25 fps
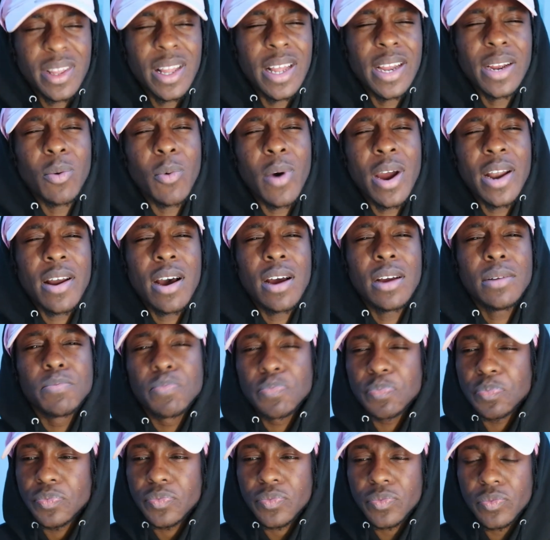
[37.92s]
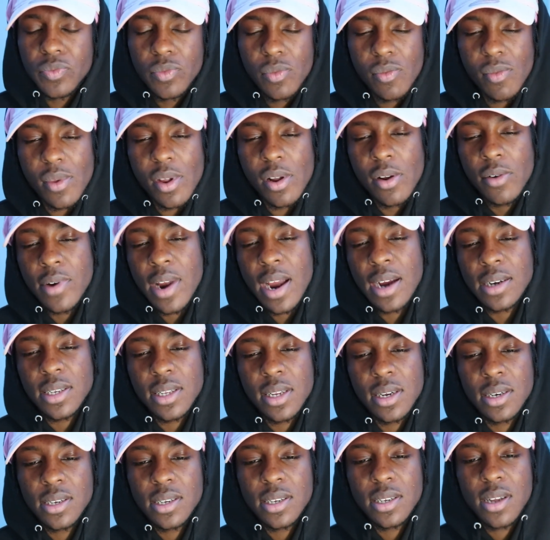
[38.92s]
Like, why not react to
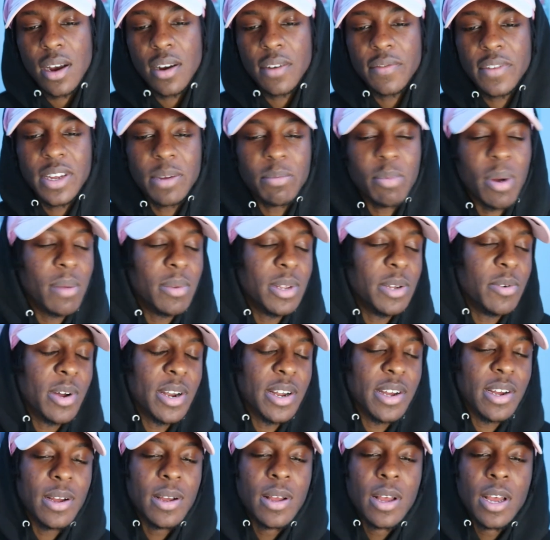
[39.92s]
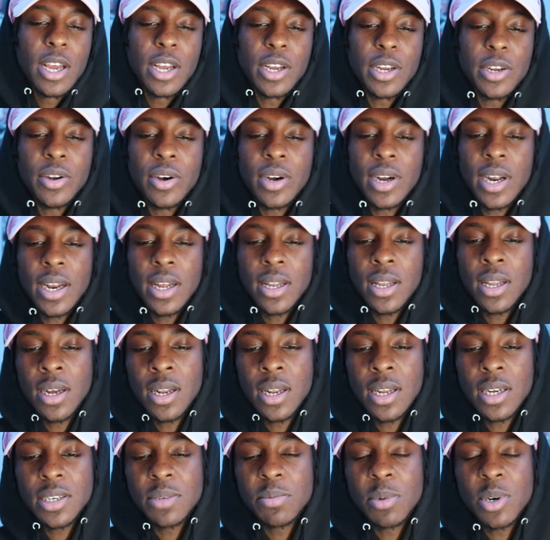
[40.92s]
their stuff? They probably wanna, you know, get a
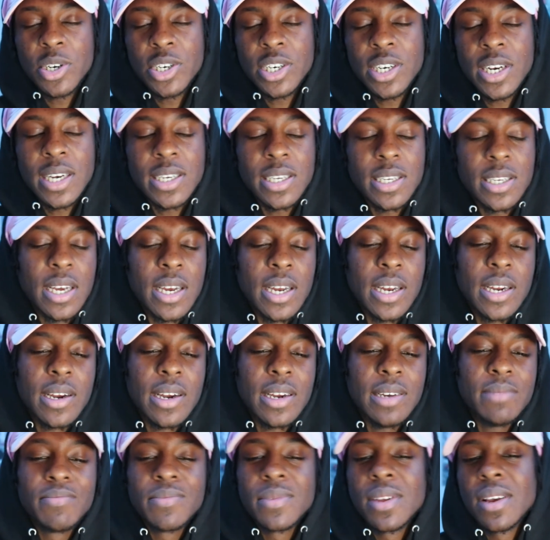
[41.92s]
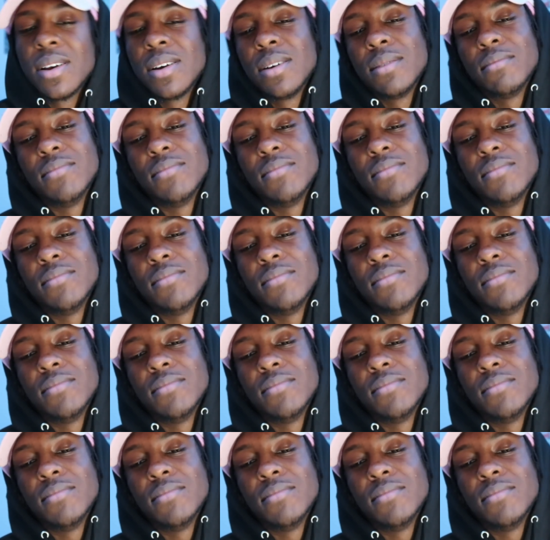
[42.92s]
little exposure, that's tight, right?